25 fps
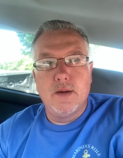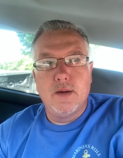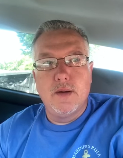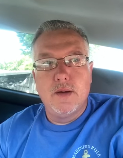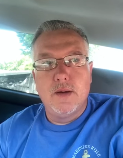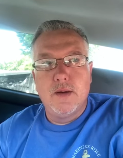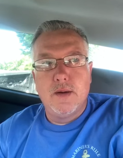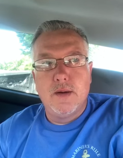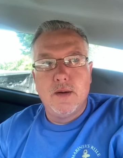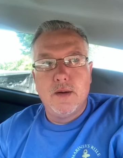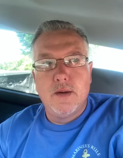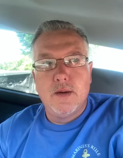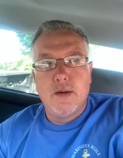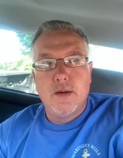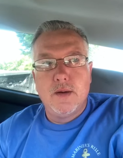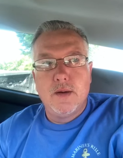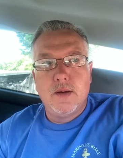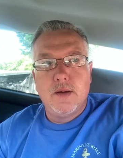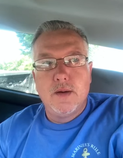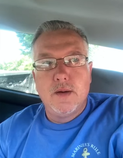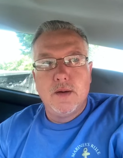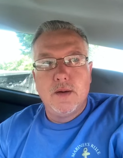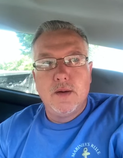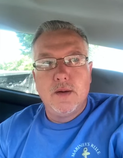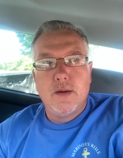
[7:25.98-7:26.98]

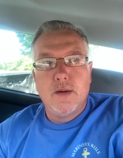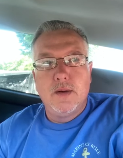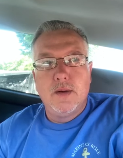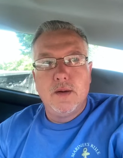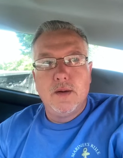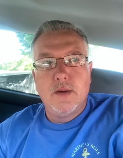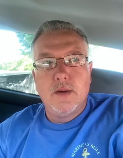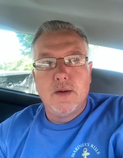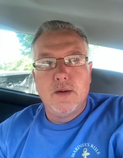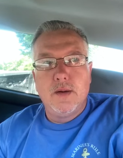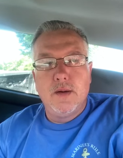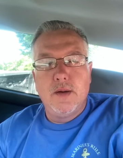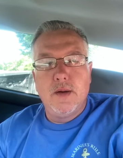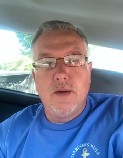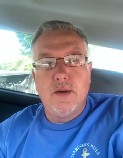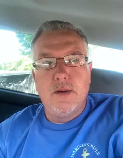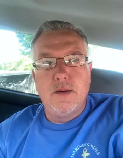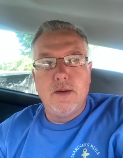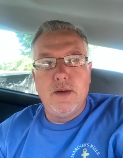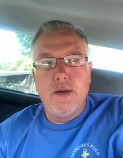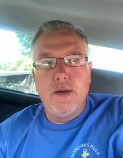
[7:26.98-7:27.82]
(silence)